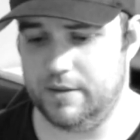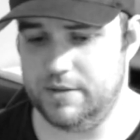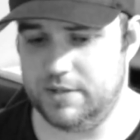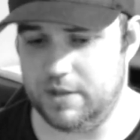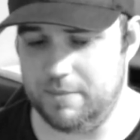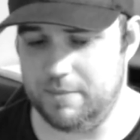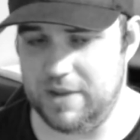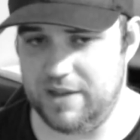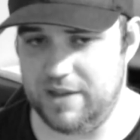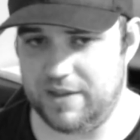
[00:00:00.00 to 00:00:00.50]

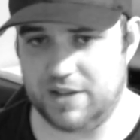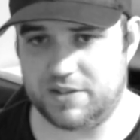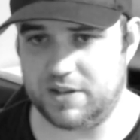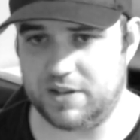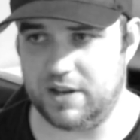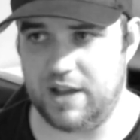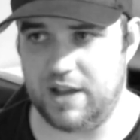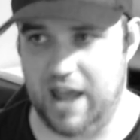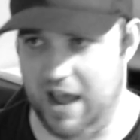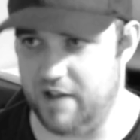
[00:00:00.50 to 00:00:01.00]
To me, that's
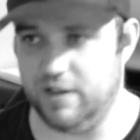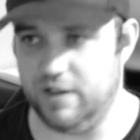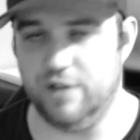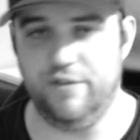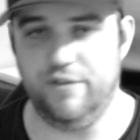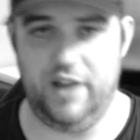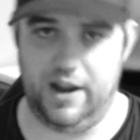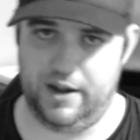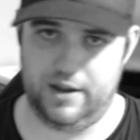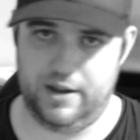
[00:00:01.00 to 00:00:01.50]
going to
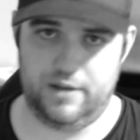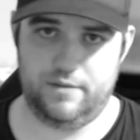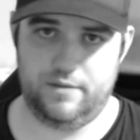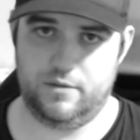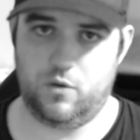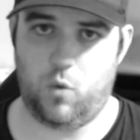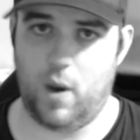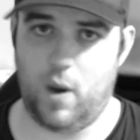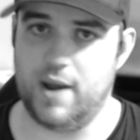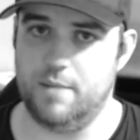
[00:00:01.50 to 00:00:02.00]
elevate it
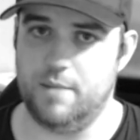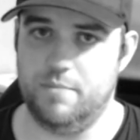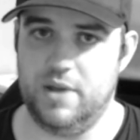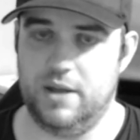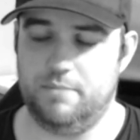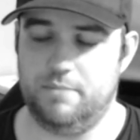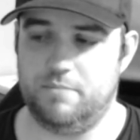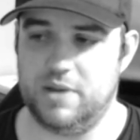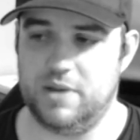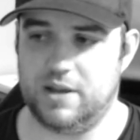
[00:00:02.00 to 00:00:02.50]
quite a
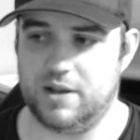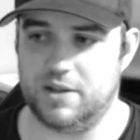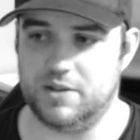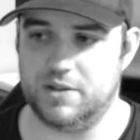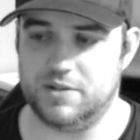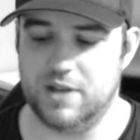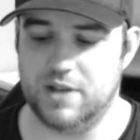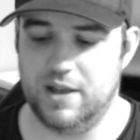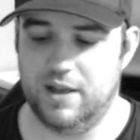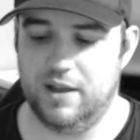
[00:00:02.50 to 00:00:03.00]
bit
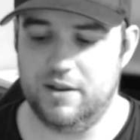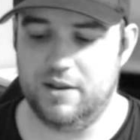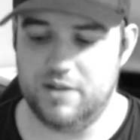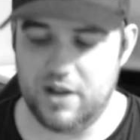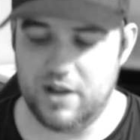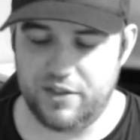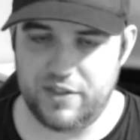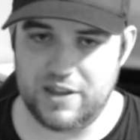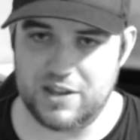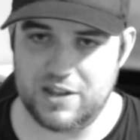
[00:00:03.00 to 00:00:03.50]
because
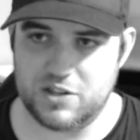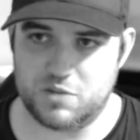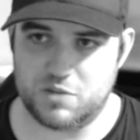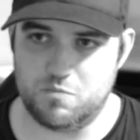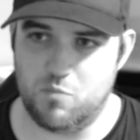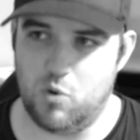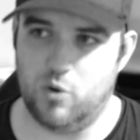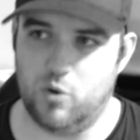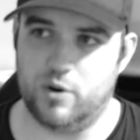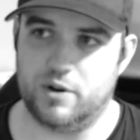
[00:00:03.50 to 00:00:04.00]
nothing is
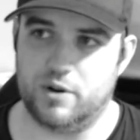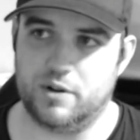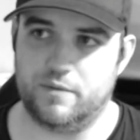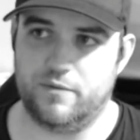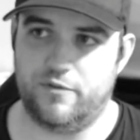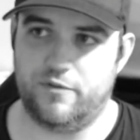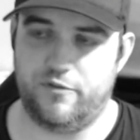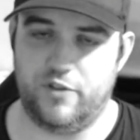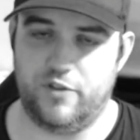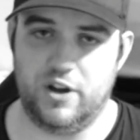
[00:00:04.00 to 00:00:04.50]
more
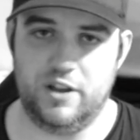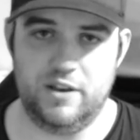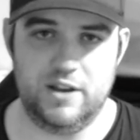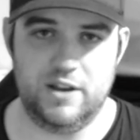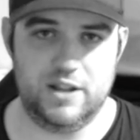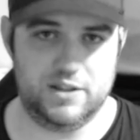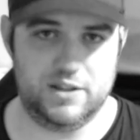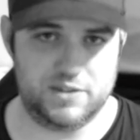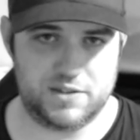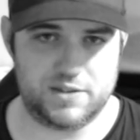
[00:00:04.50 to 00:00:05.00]
fun
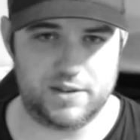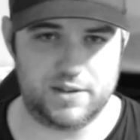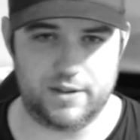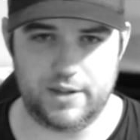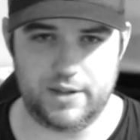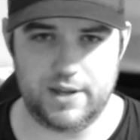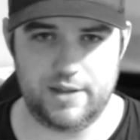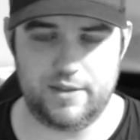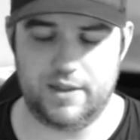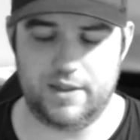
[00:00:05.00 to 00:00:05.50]
and
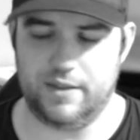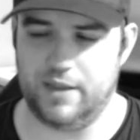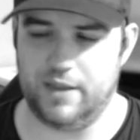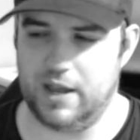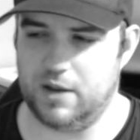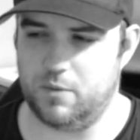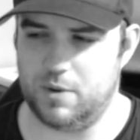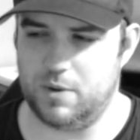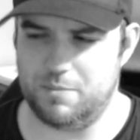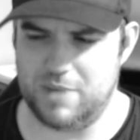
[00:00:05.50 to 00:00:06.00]
silly than
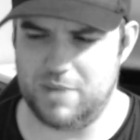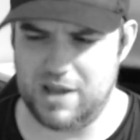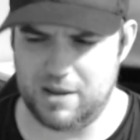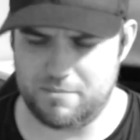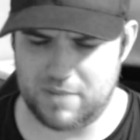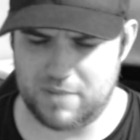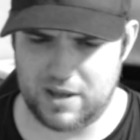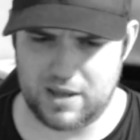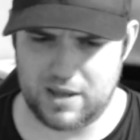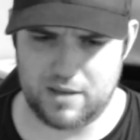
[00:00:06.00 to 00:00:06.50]
like when me
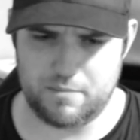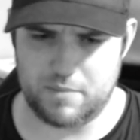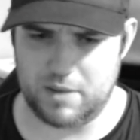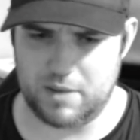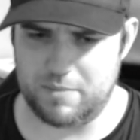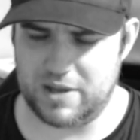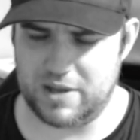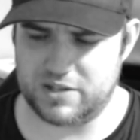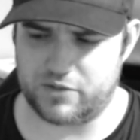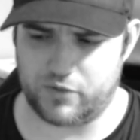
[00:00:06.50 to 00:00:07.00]
and my, my
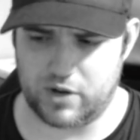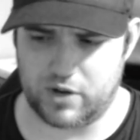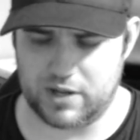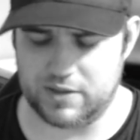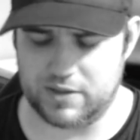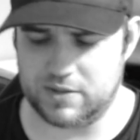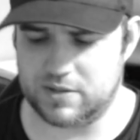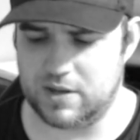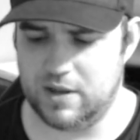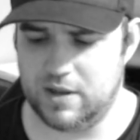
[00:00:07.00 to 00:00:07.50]
best
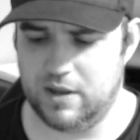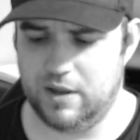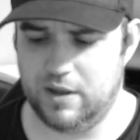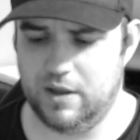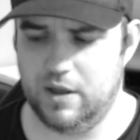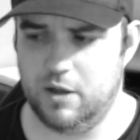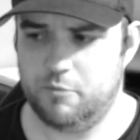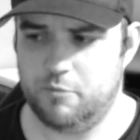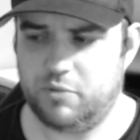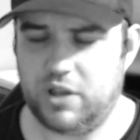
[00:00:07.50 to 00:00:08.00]
friends
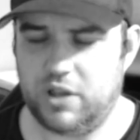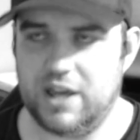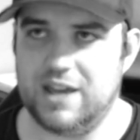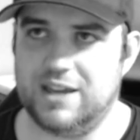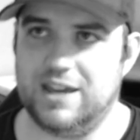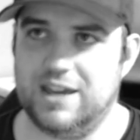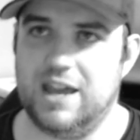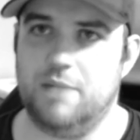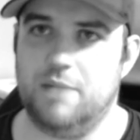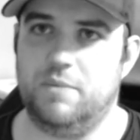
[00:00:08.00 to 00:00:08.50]
play a
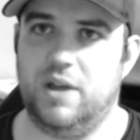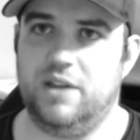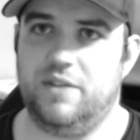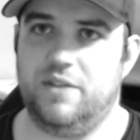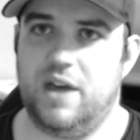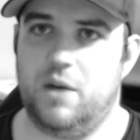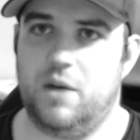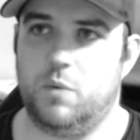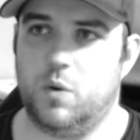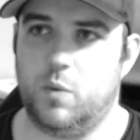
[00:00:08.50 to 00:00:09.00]
game like
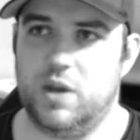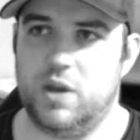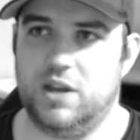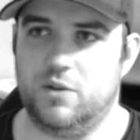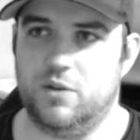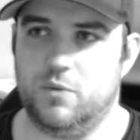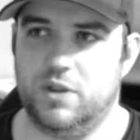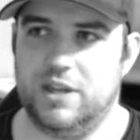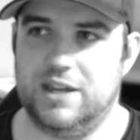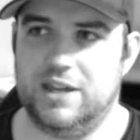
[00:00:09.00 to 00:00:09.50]
that where we
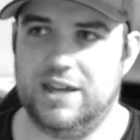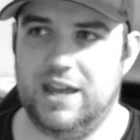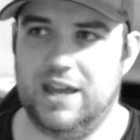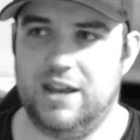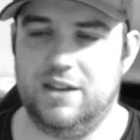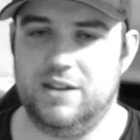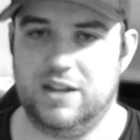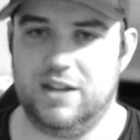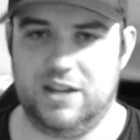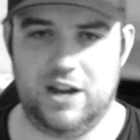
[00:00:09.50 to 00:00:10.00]
can really get
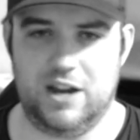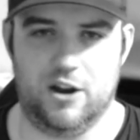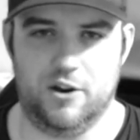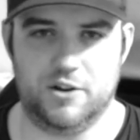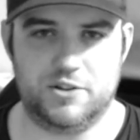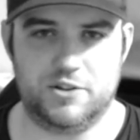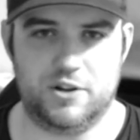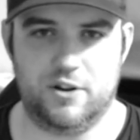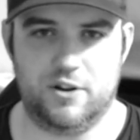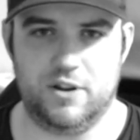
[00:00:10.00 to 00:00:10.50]
into
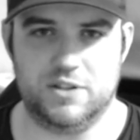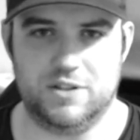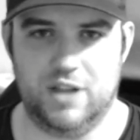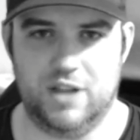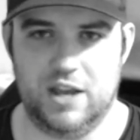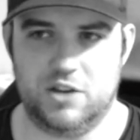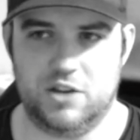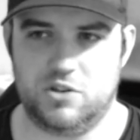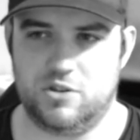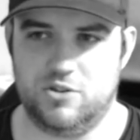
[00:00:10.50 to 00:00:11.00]
character as
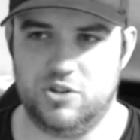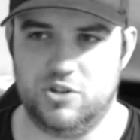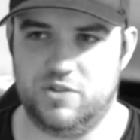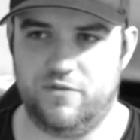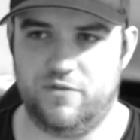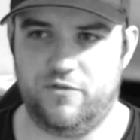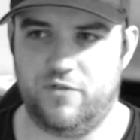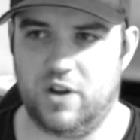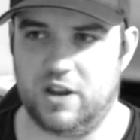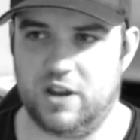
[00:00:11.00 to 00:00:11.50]
like just
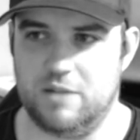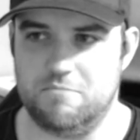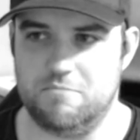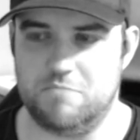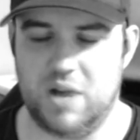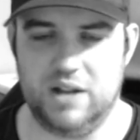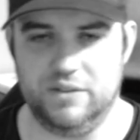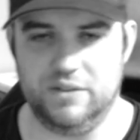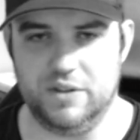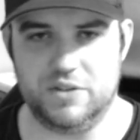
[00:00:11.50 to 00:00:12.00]
fucking
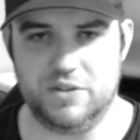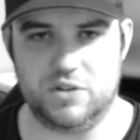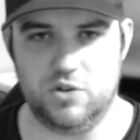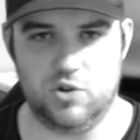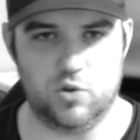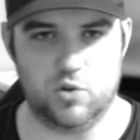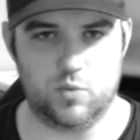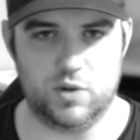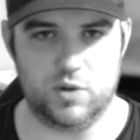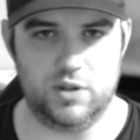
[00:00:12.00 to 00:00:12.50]
mindless
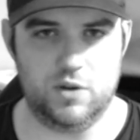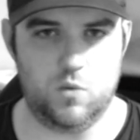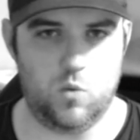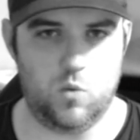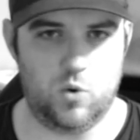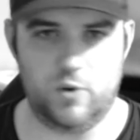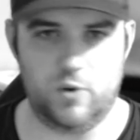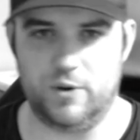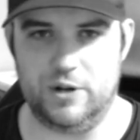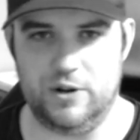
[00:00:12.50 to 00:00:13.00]
guerrilla
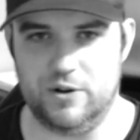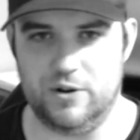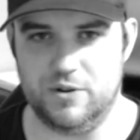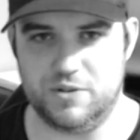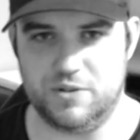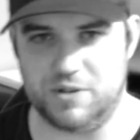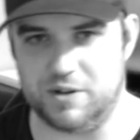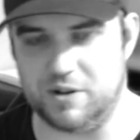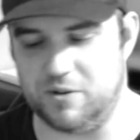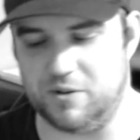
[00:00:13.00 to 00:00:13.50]
warriors, you know,